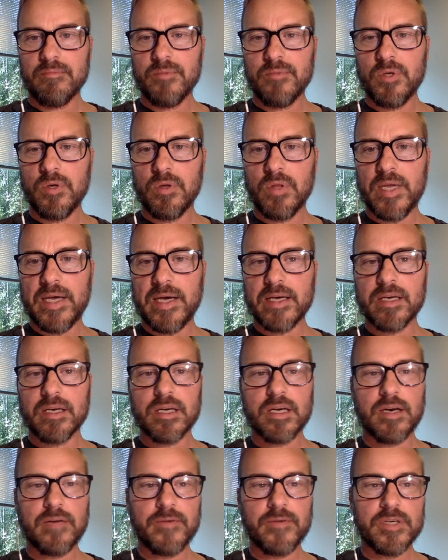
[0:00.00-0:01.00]
lack of
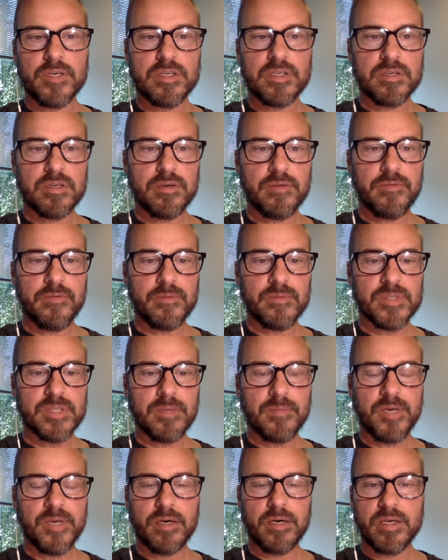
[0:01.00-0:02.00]
coverage from
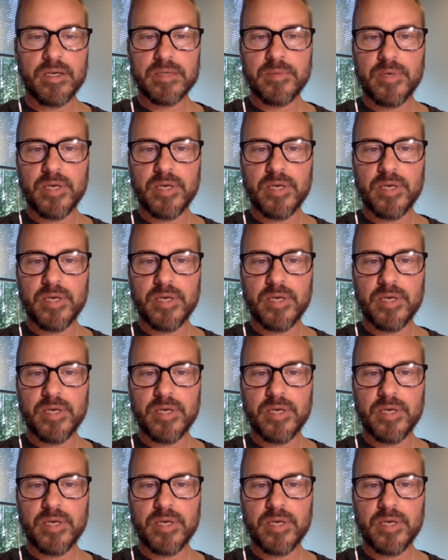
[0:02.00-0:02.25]
some areas,